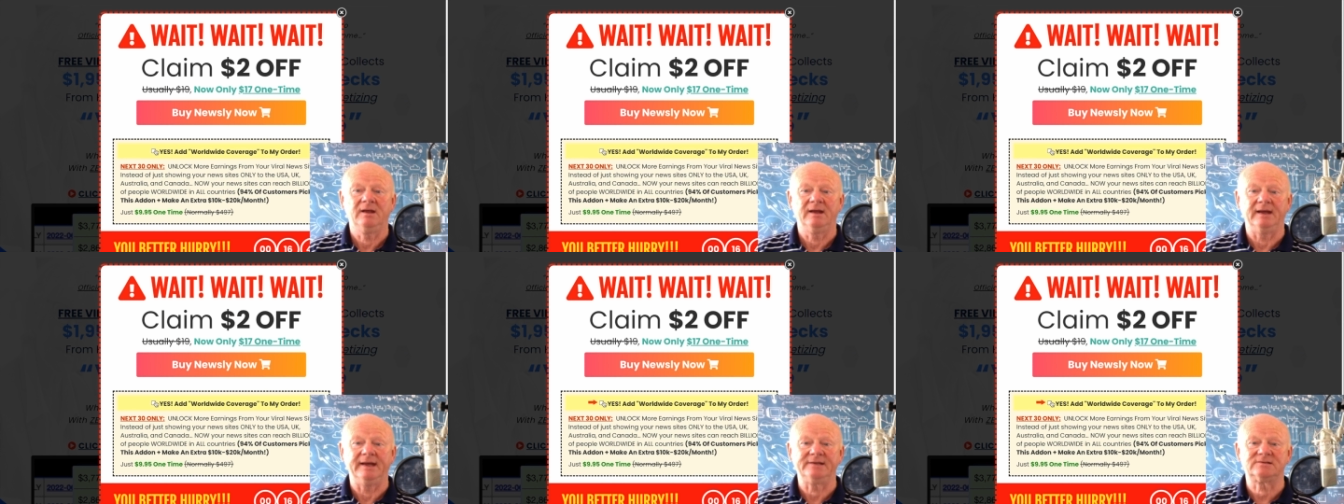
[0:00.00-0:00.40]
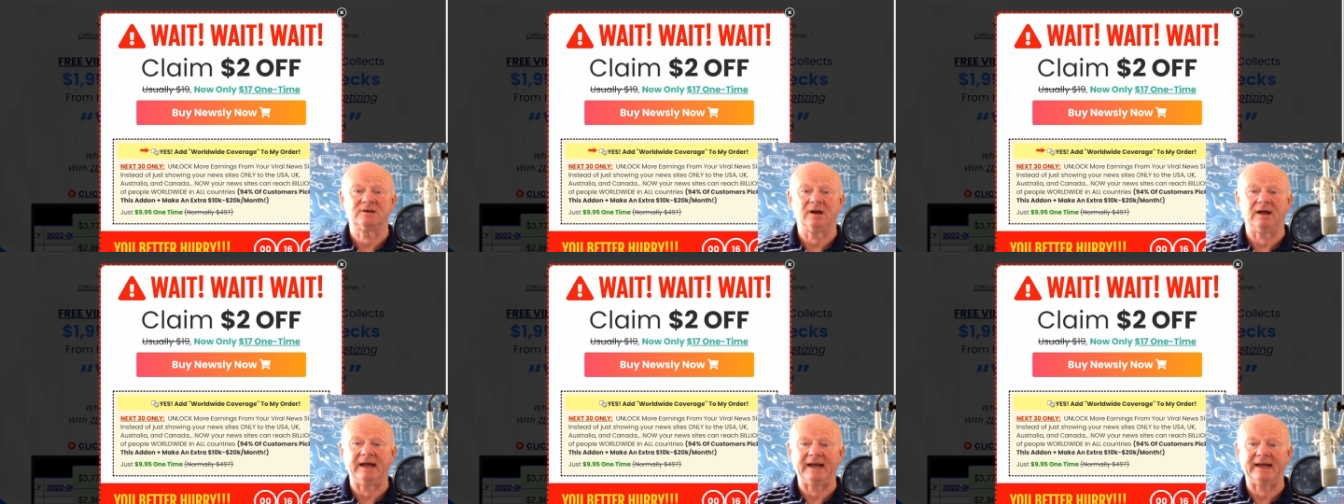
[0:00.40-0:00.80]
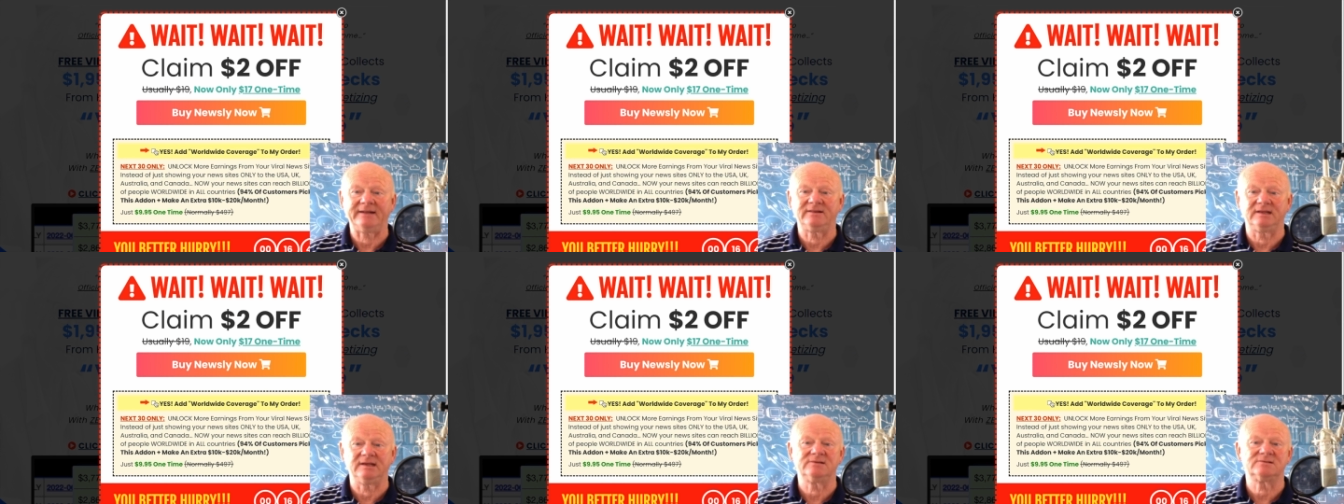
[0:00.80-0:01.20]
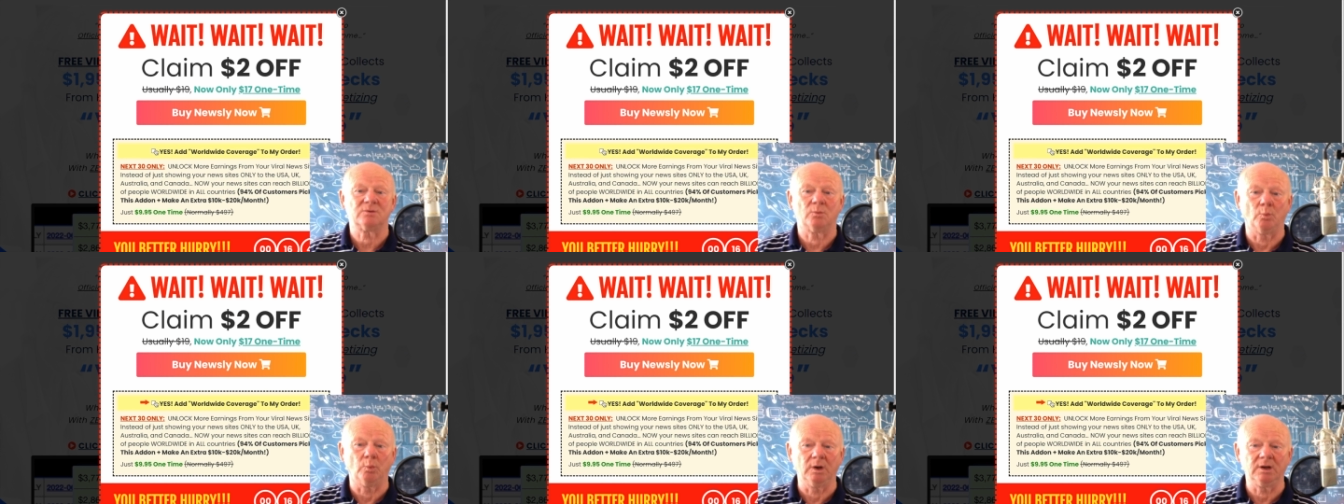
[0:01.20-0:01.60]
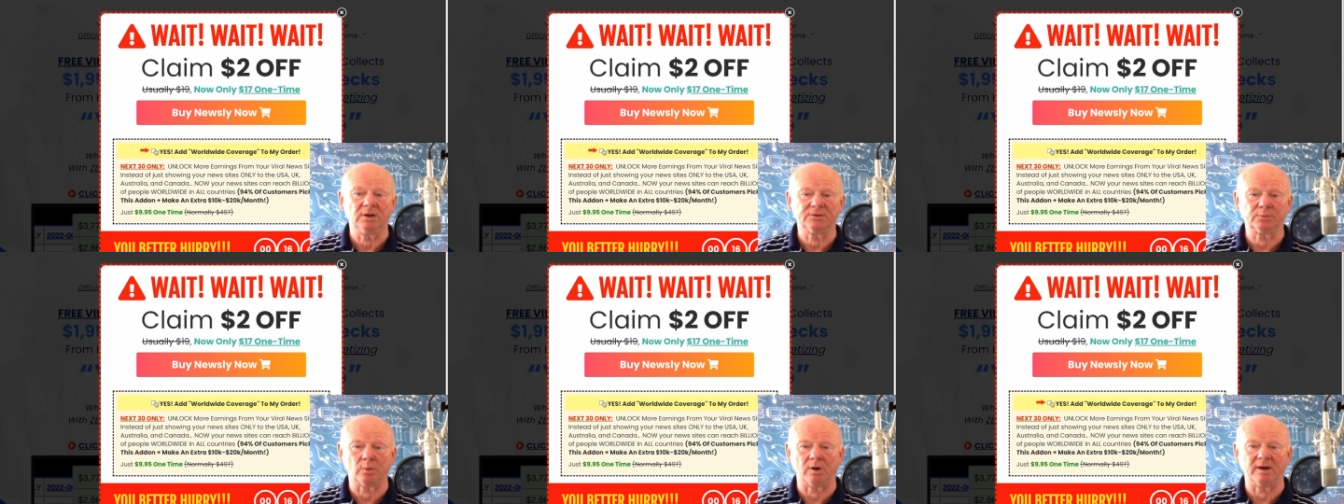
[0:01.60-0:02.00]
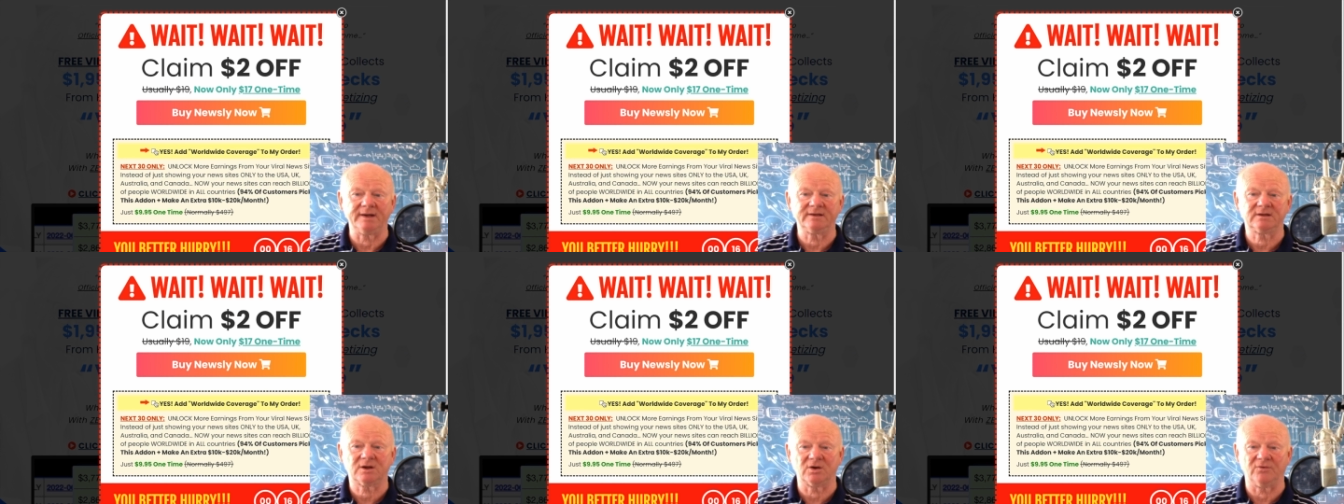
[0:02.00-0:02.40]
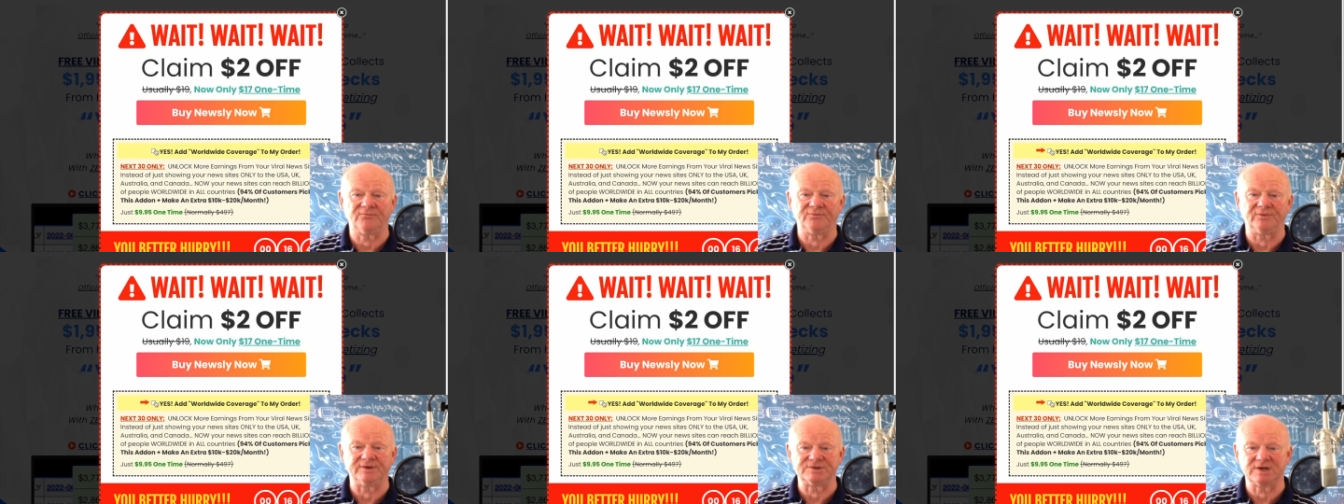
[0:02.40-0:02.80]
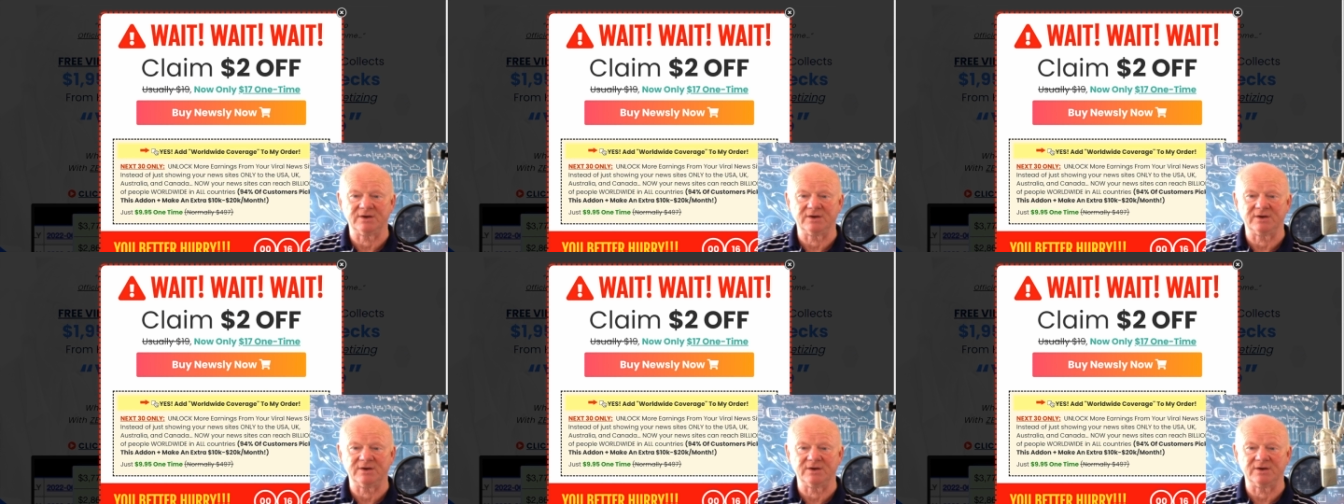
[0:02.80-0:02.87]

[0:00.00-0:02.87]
it's got add this worldwide coverage.